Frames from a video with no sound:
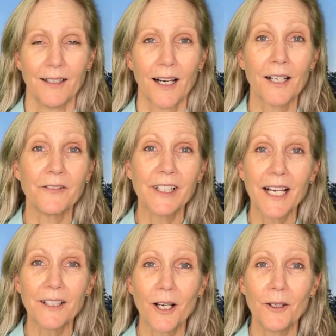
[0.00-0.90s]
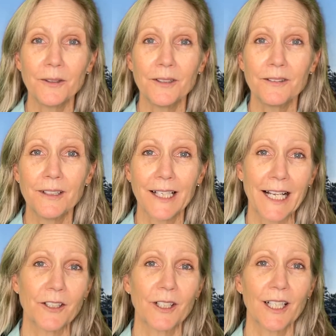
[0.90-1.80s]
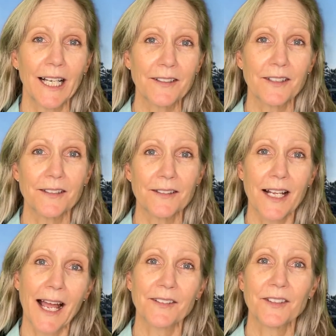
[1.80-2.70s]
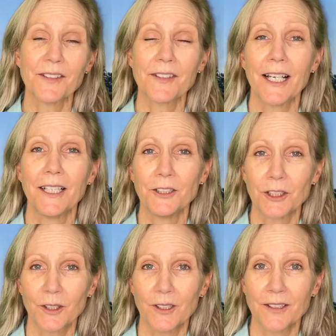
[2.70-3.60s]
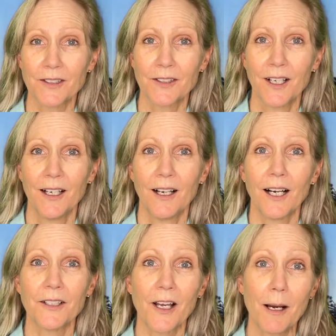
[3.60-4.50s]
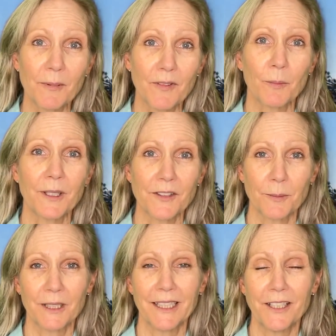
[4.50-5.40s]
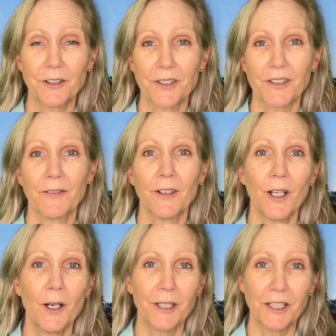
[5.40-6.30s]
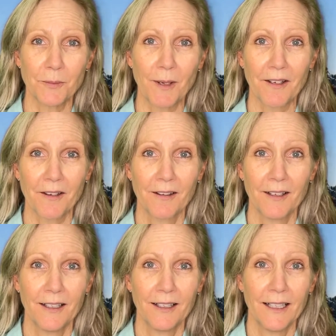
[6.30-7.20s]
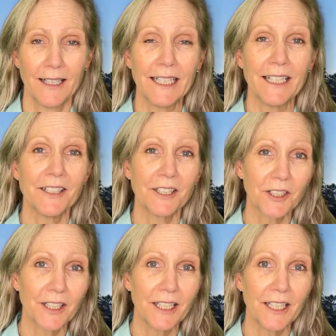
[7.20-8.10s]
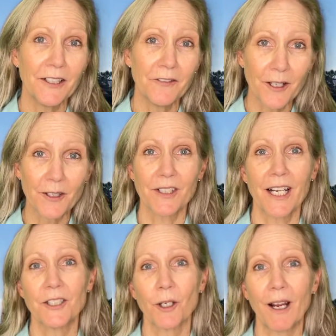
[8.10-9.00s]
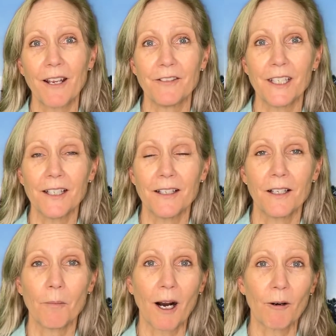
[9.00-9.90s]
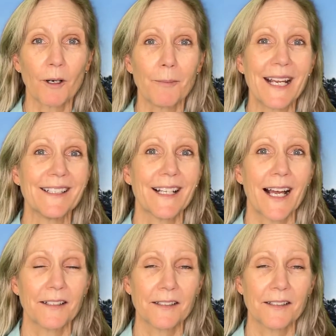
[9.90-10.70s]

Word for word: On a V A loan, the lender collects his taxes and insurance on top of the principal and interest of the loan each month. In addition, if there's an H O A fee, the borrower pays that